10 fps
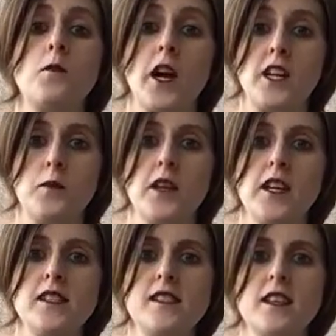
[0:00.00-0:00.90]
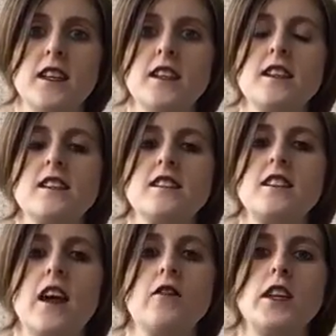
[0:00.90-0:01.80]
Marketplace is
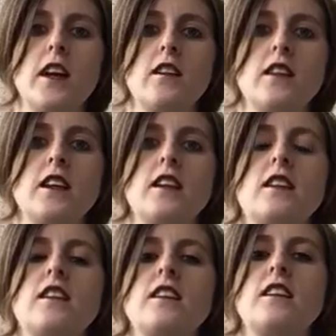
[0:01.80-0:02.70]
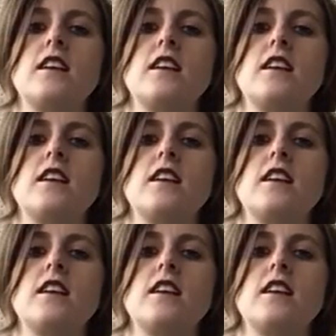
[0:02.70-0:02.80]
every now and then